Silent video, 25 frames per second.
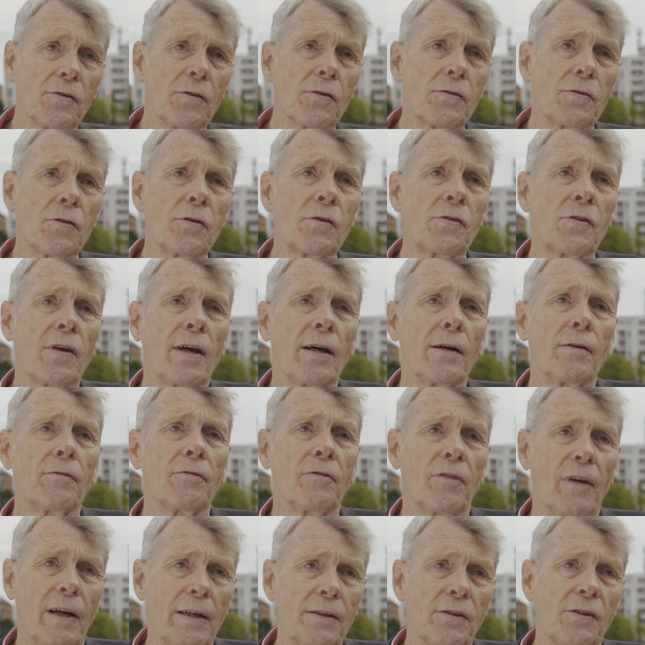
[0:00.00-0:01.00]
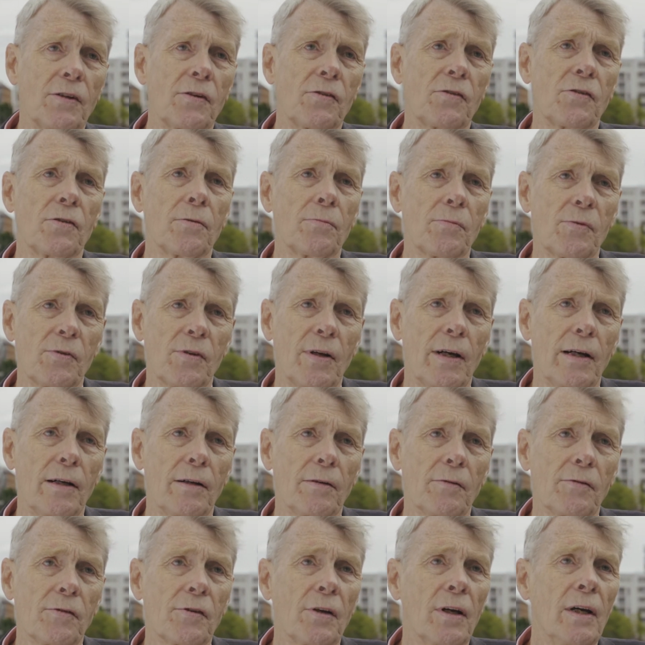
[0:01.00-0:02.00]
This is how fascists
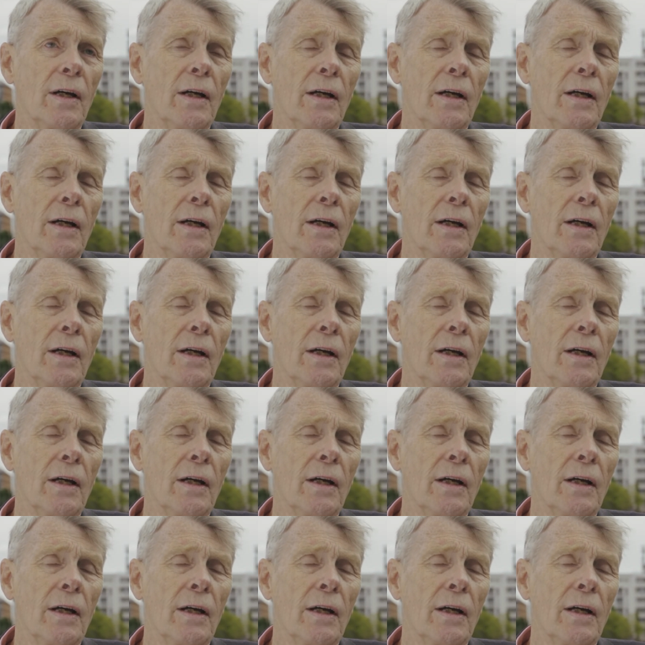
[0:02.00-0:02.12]
themselves,